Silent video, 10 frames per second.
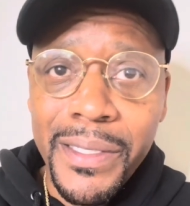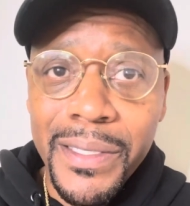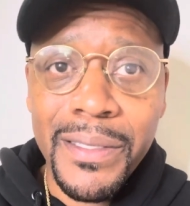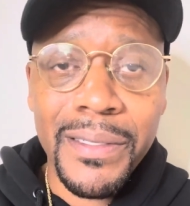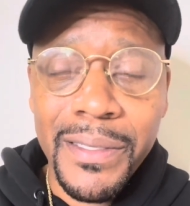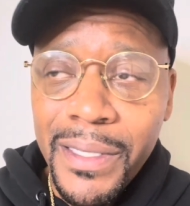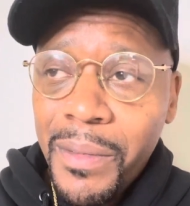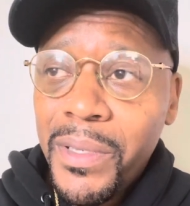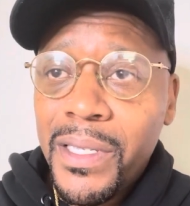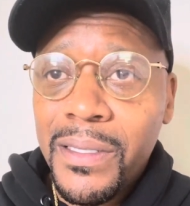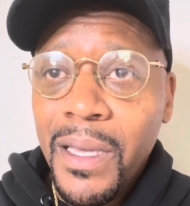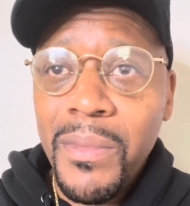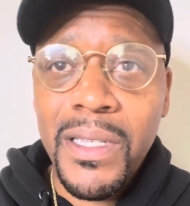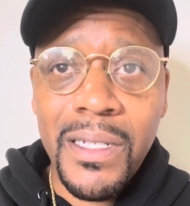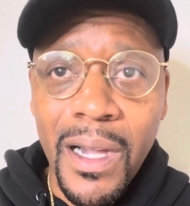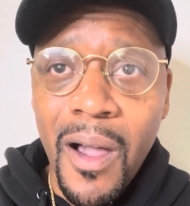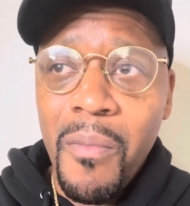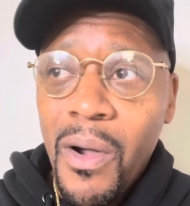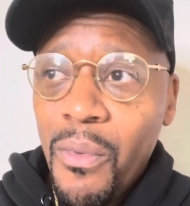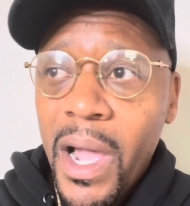Just let me let me call
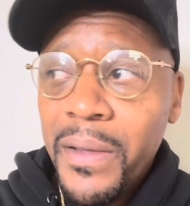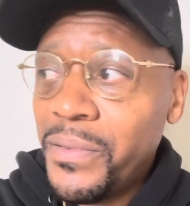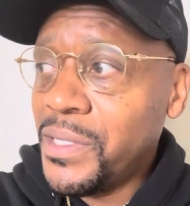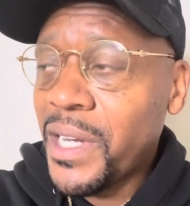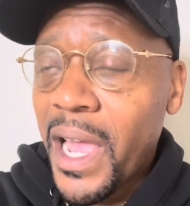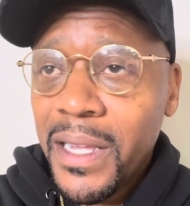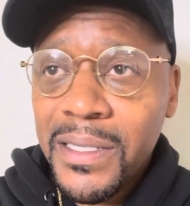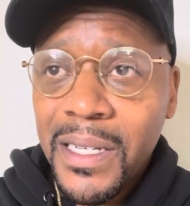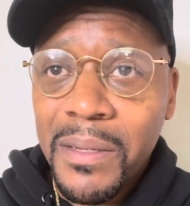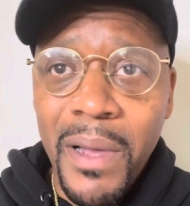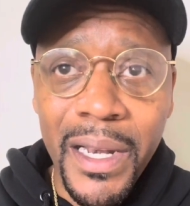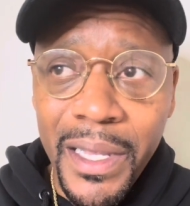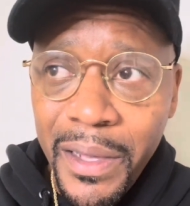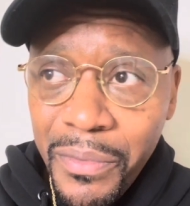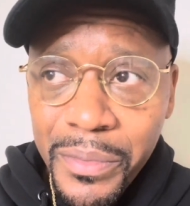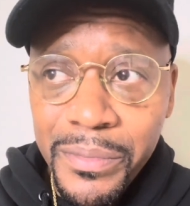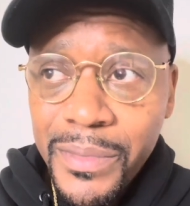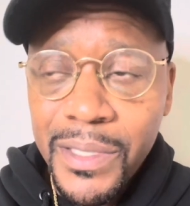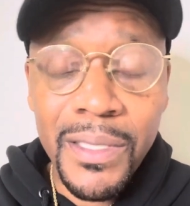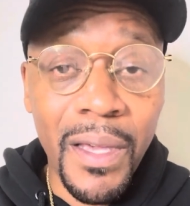my wife and child, tell them I love them.
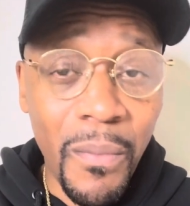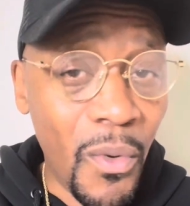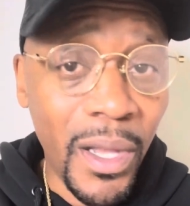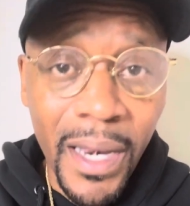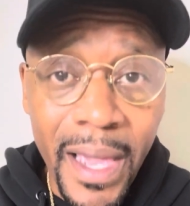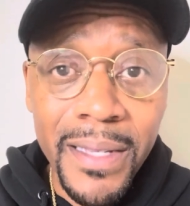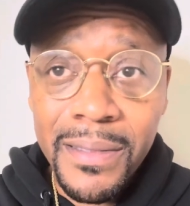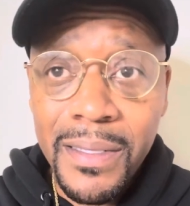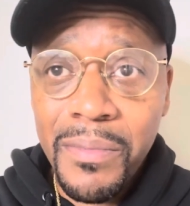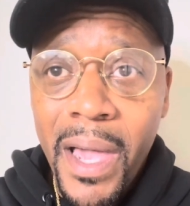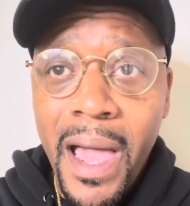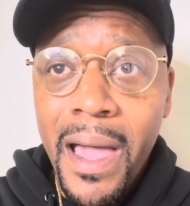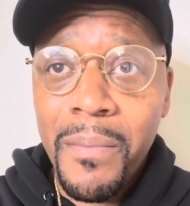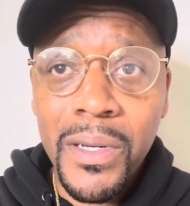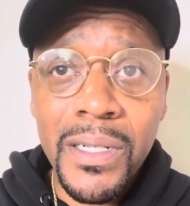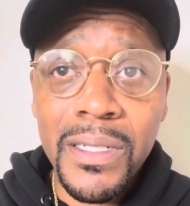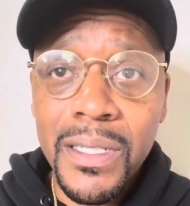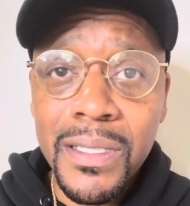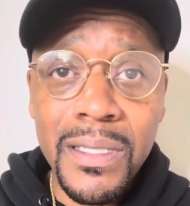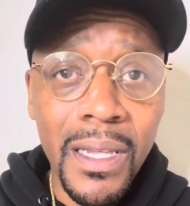Just give them one last goodbye
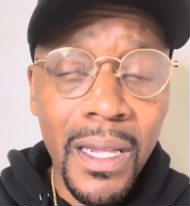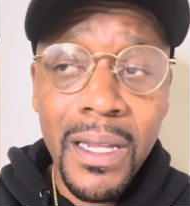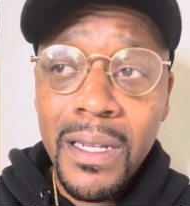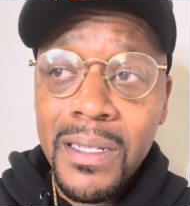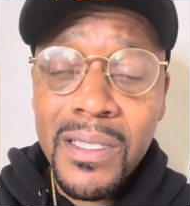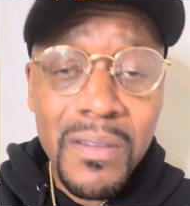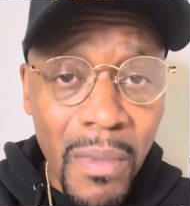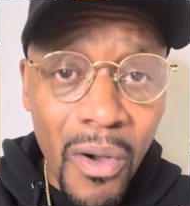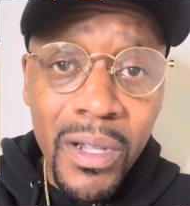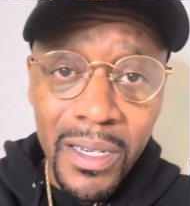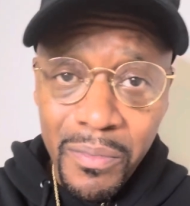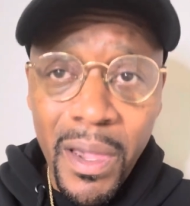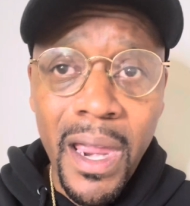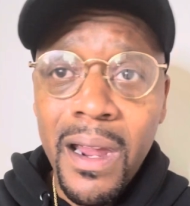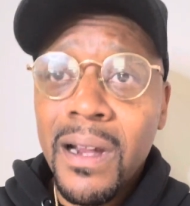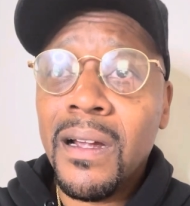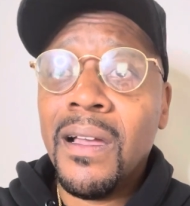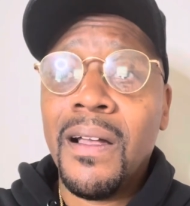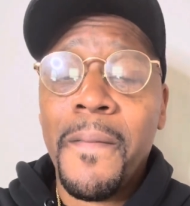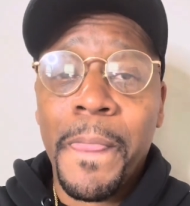because Smokey the Bear,
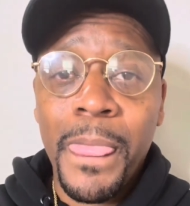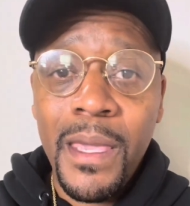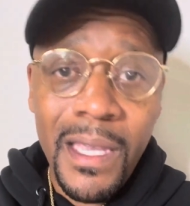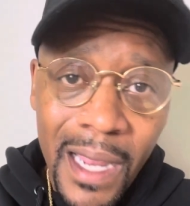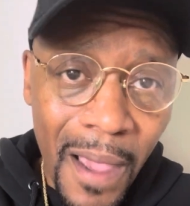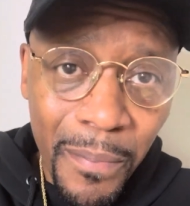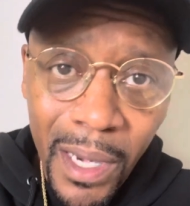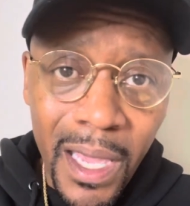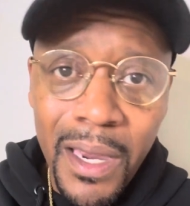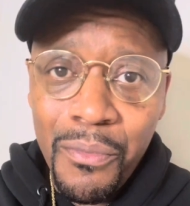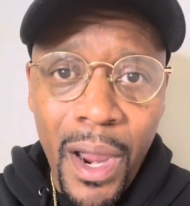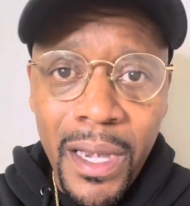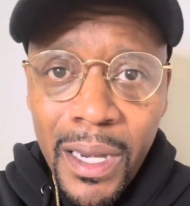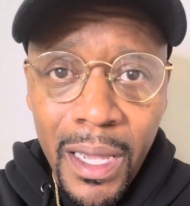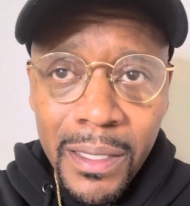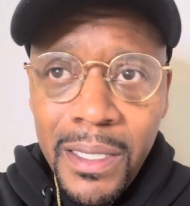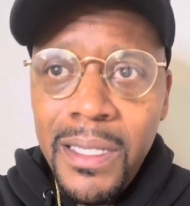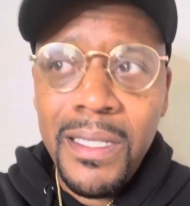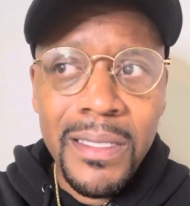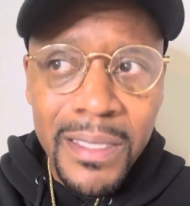he not playing right now. He,
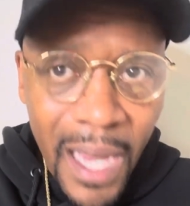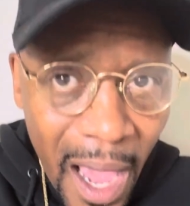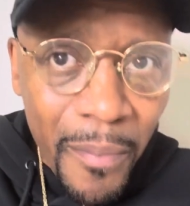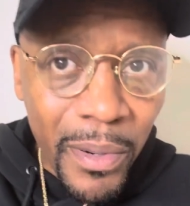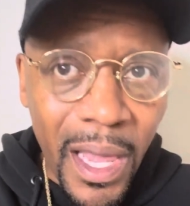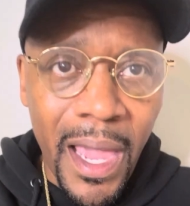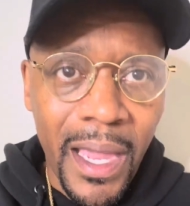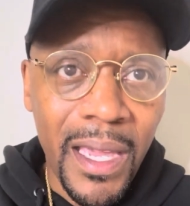he's not playing.